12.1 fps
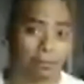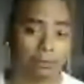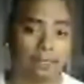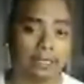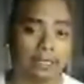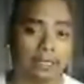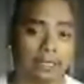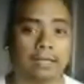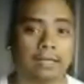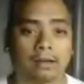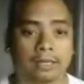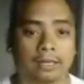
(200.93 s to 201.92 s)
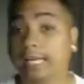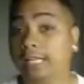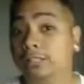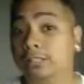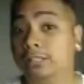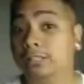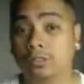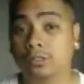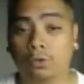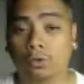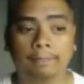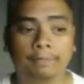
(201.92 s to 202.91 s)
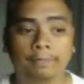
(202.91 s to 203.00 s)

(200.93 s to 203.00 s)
really get into and enjoy.